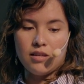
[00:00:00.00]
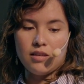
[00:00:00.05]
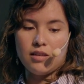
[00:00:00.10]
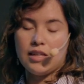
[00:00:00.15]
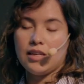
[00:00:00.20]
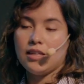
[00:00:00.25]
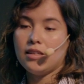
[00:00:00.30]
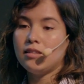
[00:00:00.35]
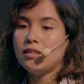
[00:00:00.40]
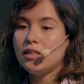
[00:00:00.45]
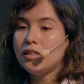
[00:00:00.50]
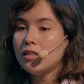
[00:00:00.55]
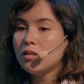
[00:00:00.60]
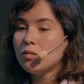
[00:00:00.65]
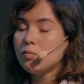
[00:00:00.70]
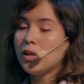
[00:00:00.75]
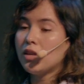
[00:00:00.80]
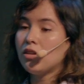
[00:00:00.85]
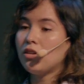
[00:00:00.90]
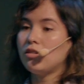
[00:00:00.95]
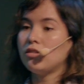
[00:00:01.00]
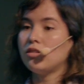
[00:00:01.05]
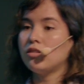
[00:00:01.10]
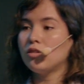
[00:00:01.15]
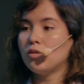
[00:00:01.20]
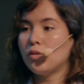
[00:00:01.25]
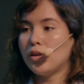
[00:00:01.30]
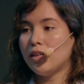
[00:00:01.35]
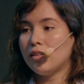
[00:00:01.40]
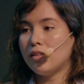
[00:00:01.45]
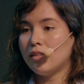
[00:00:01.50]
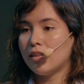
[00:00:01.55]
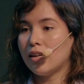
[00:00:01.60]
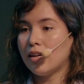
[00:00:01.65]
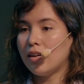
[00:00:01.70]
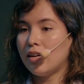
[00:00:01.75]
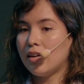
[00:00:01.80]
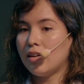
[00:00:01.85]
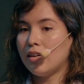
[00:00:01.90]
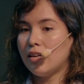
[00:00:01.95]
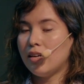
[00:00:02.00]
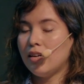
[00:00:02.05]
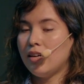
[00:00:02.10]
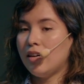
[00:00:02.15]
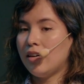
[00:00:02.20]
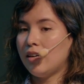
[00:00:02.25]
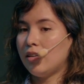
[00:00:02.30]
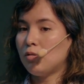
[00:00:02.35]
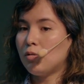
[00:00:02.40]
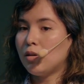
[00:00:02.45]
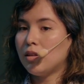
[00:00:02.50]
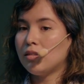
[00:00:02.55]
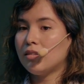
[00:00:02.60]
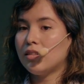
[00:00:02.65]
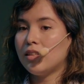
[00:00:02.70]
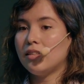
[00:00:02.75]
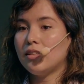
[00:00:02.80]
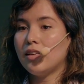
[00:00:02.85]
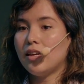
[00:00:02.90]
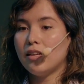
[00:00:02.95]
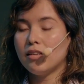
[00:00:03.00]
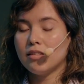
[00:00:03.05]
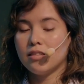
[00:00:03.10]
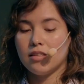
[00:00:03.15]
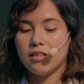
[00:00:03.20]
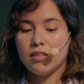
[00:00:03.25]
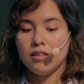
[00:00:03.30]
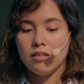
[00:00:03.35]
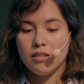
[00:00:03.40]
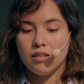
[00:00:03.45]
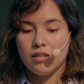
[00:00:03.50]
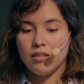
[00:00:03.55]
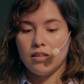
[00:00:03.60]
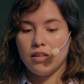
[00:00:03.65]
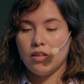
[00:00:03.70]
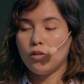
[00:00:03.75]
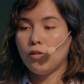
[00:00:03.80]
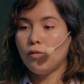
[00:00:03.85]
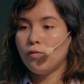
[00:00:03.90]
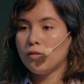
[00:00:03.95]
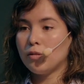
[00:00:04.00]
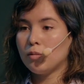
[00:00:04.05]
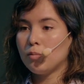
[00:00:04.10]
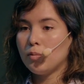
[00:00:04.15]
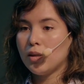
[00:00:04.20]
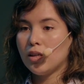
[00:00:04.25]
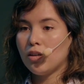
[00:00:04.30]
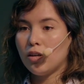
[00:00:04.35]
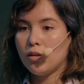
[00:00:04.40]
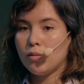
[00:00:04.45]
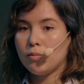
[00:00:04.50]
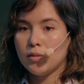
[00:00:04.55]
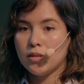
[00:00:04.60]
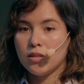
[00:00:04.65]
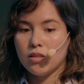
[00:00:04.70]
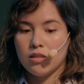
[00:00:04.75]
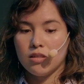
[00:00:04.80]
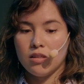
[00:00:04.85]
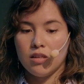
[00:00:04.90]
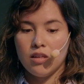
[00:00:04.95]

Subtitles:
And this is because creating a high-quality dataset, it often becomes